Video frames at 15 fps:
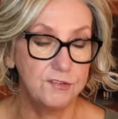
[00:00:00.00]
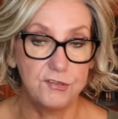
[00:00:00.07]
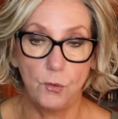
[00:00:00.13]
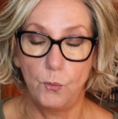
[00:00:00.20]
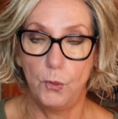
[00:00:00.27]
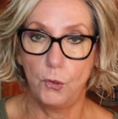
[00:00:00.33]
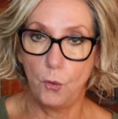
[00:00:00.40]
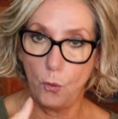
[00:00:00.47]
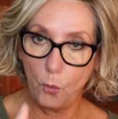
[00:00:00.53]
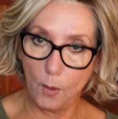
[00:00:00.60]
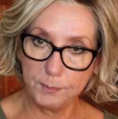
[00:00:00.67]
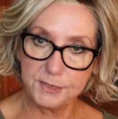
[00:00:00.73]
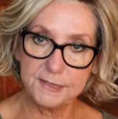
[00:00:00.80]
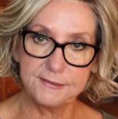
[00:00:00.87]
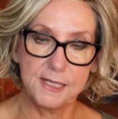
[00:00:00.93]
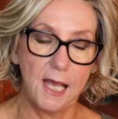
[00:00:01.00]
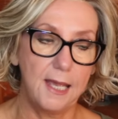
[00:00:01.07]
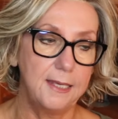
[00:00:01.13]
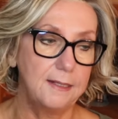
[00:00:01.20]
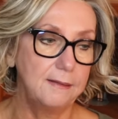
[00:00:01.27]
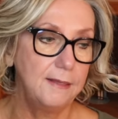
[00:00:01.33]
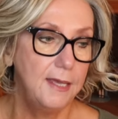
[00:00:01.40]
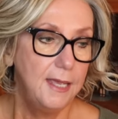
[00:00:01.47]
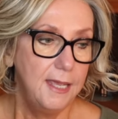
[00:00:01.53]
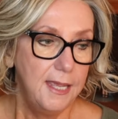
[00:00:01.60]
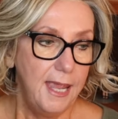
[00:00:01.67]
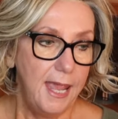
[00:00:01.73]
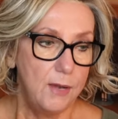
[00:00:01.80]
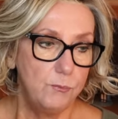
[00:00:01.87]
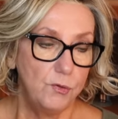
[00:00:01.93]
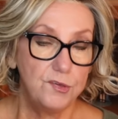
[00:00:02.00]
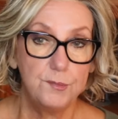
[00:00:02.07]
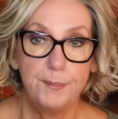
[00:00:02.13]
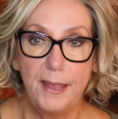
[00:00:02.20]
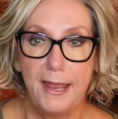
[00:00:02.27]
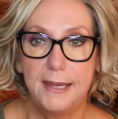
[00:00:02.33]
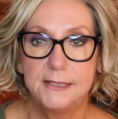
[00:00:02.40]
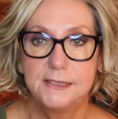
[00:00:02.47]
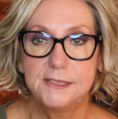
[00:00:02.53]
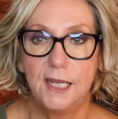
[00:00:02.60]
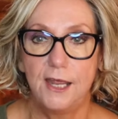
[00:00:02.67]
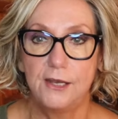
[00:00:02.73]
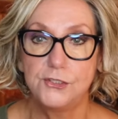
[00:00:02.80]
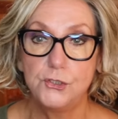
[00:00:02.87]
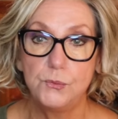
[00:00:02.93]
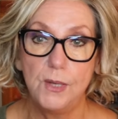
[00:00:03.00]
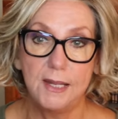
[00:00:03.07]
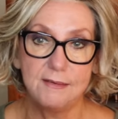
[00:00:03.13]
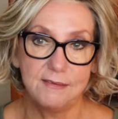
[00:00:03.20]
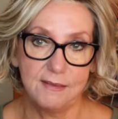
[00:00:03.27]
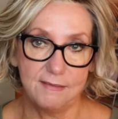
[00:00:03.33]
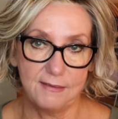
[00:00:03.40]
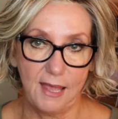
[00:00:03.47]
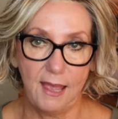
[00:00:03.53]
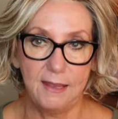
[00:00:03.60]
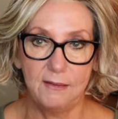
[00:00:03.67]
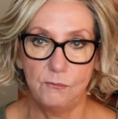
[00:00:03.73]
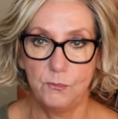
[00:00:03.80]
So we'll go up to Zile, and we'll spend uh, two nights in Zile.